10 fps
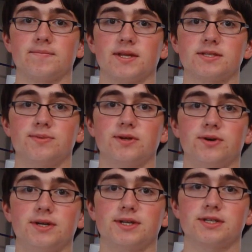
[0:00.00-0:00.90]
it's been
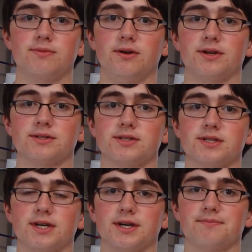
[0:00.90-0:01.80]
quite an
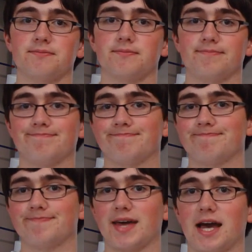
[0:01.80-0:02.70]
experience. Uh,
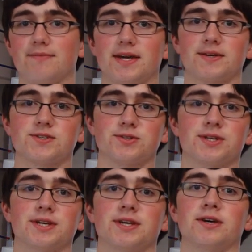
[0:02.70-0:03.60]
I've
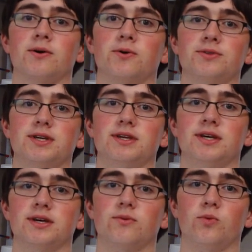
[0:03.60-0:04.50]
actually only
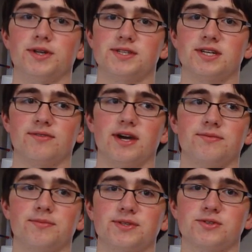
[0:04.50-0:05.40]
once have I
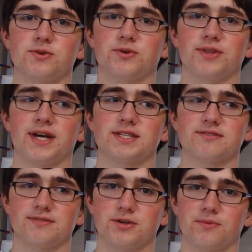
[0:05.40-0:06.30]
ever been told not
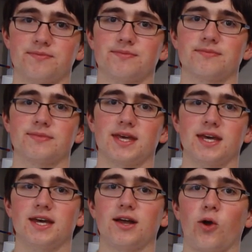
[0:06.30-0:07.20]
to film,
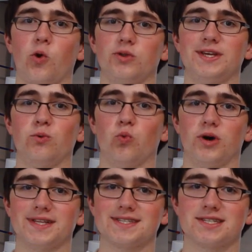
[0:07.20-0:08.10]
only
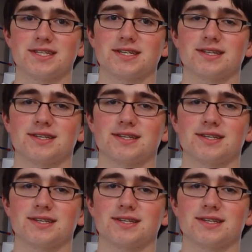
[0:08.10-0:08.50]
once.